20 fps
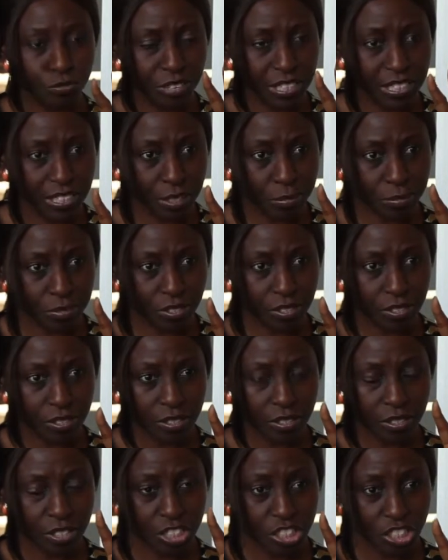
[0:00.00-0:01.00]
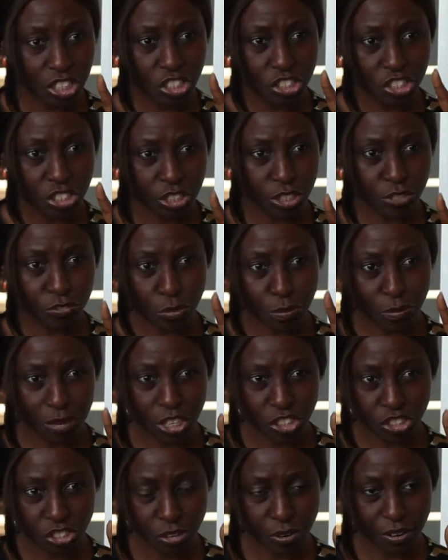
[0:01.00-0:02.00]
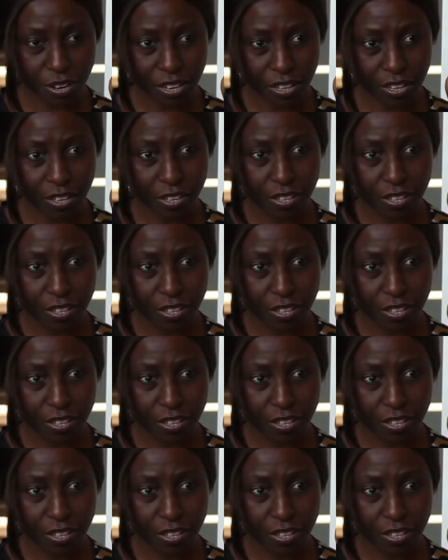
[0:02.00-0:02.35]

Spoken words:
victims, teenage girls from Nigeria,